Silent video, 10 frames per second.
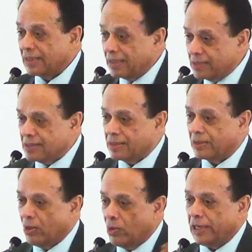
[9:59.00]
is
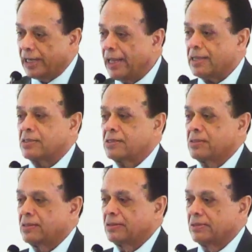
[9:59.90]
the
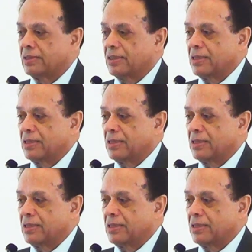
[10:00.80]
holiness.